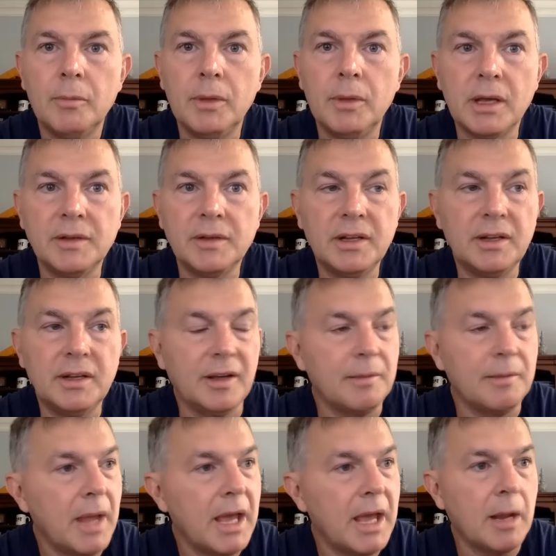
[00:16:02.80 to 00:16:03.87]
because it, you're
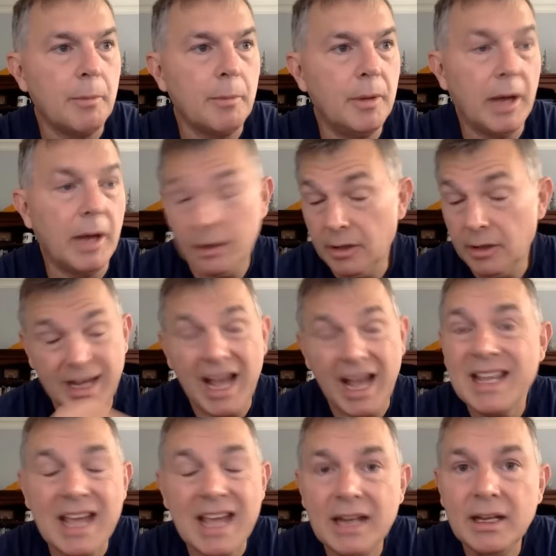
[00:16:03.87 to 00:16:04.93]
like, man, I, I, look, I
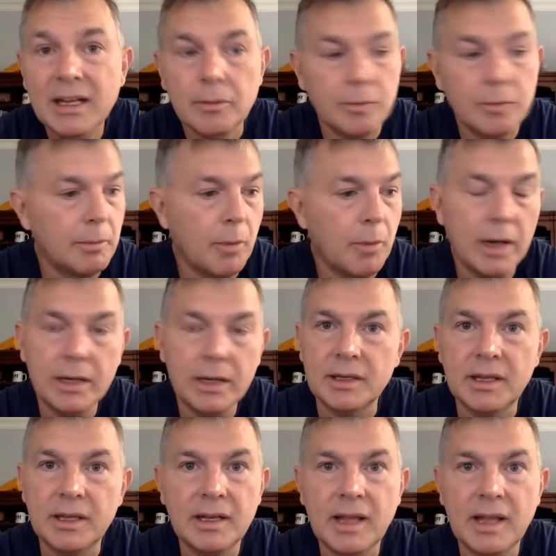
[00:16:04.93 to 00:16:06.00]
get it. When the
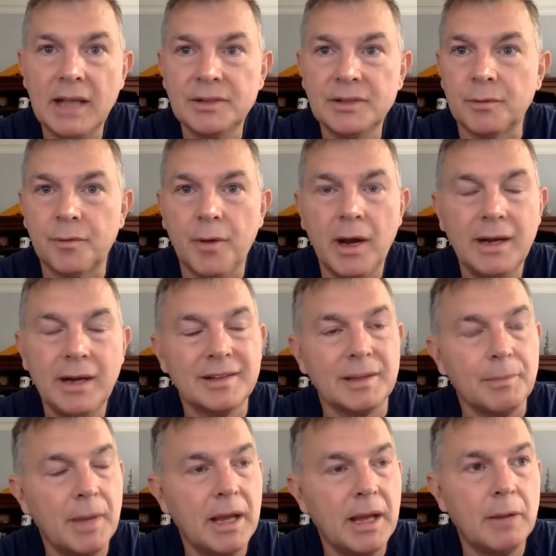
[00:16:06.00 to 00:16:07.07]
market kicked ass on Friday, I was
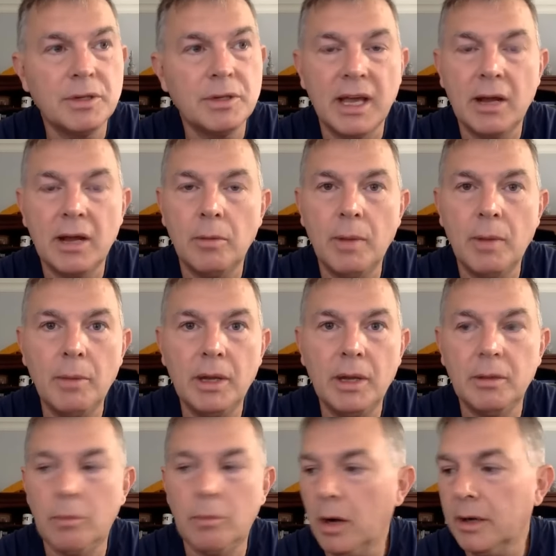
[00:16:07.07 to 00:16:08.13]
like, man, I wish I had all my money
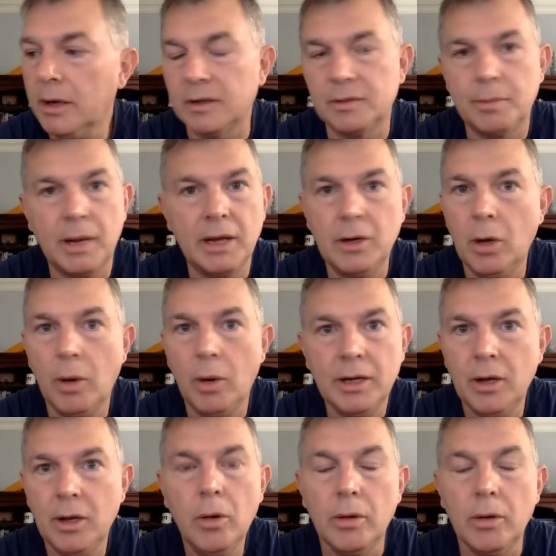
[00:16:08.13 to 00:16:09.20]
in the markets, but I know I
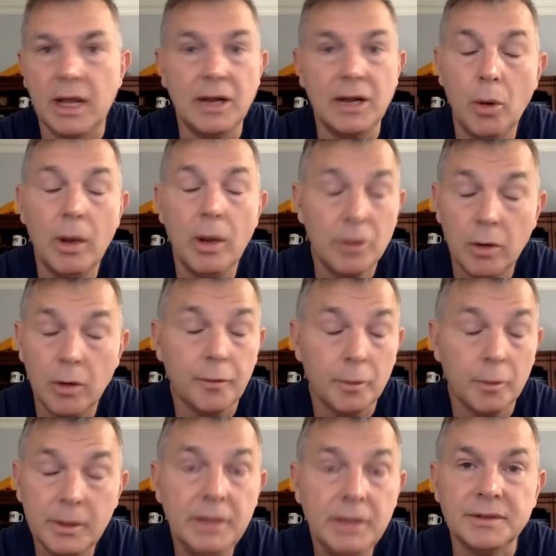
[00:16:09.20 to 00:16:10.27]
don't. And I know I don't for
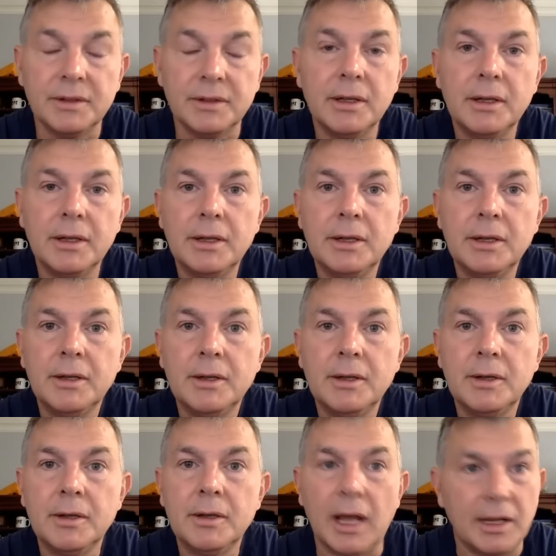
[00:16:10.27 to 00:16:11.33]
a reason.
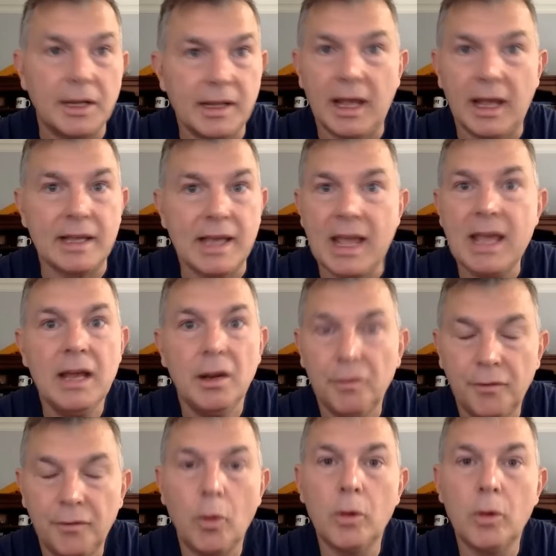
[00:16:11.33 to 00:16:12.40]
I, I can't
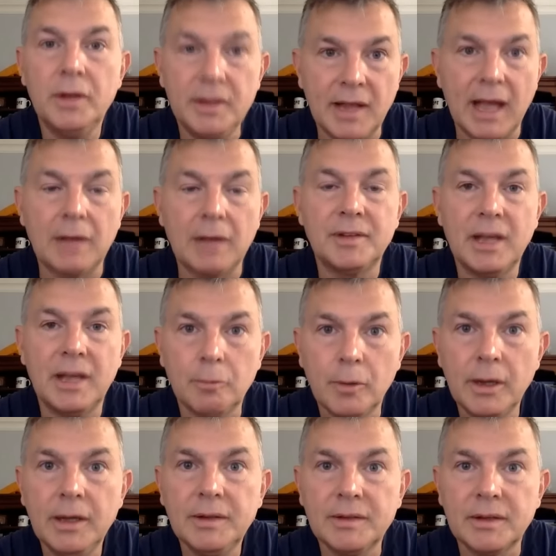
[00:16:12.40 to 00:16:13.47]
afford the downside
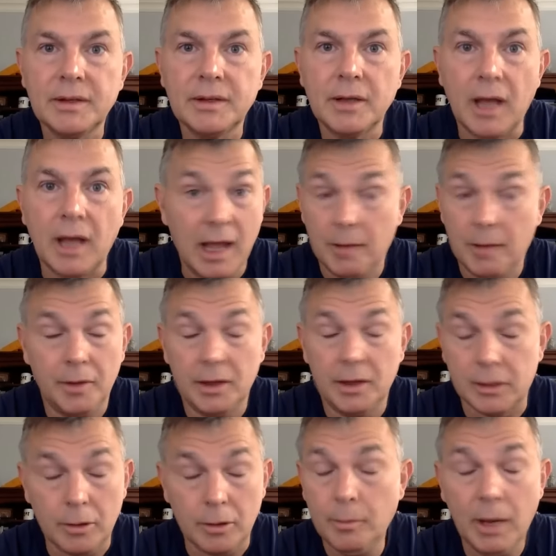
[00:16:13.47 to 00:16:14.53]
risk. I have a
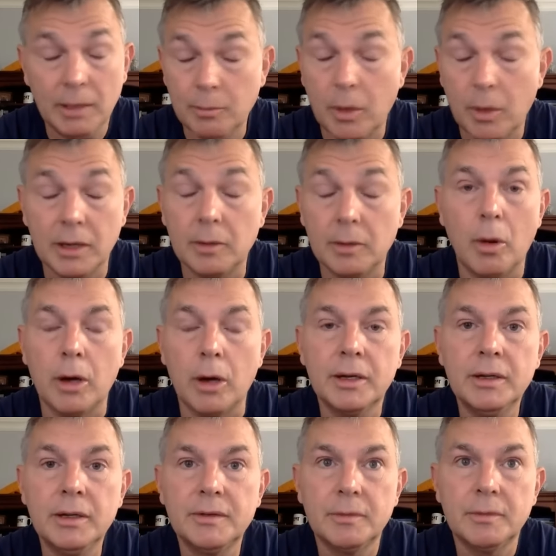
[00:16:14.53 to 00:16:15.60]
third of my money in the
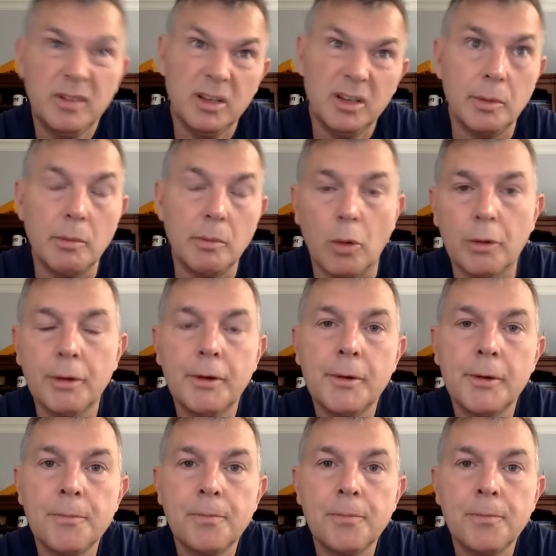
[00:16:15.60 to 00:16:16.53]
markets, a little bit more,